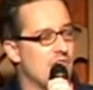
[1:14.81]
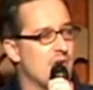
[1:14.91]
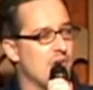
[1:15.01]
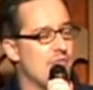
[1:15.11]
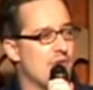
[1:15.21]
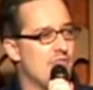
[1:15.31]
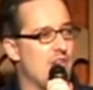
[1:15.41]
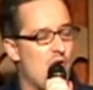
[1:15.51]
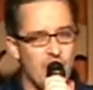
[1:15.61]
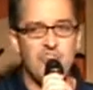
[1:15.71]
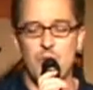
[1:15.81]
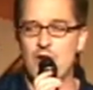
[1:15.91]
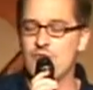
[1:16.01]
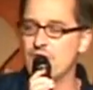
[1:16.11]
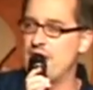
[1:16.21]
because my girlfriend said all she
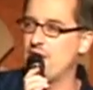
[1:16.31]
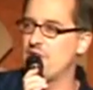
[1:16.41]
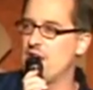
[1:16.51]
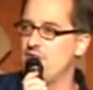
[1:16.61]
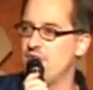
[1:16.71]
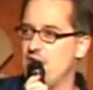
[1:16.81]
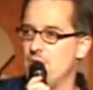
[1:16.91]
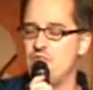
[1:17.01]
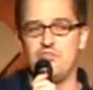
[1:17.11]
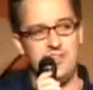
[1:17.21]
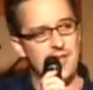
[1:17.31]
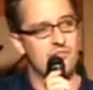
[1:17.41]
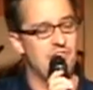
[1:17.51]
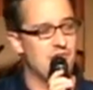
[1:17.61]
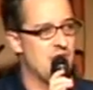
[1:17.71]
wanted for Valentine's Day was this
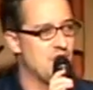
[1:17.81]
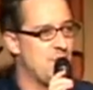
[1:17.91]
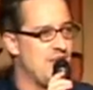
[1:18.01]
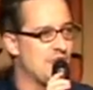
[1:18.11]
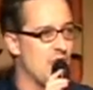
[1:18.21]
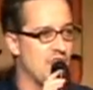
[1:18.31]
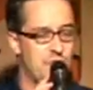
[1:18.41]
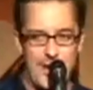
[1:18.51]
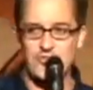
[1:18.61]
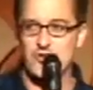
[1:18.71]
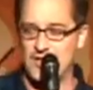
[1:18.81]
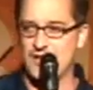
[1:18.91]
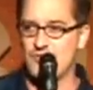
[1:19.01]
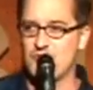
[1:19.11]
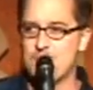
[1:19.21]
gift. She saw this place called Spencer
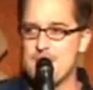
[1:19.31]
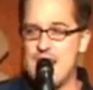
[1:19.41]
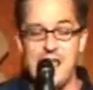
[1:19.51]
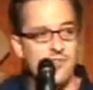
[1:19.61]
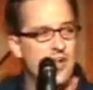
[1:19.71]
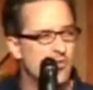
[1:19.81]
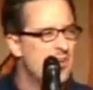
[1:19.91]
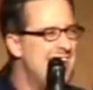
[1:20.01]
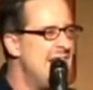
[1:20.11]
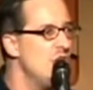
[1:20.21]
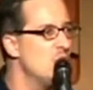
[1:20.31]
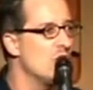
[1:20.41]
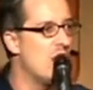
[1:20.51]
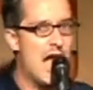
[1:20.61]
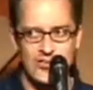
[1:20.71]
Gifts. And if I really knew
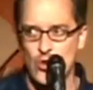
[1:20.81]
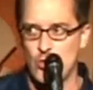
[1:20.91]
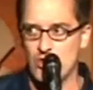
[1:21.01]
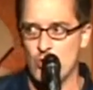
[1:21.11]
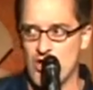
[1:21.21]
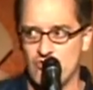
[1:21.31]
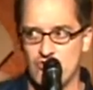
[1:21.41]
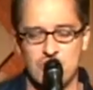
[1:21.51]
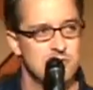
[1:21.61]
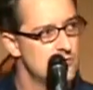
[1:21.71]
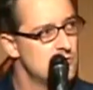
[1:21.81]
her, I'd know what it was.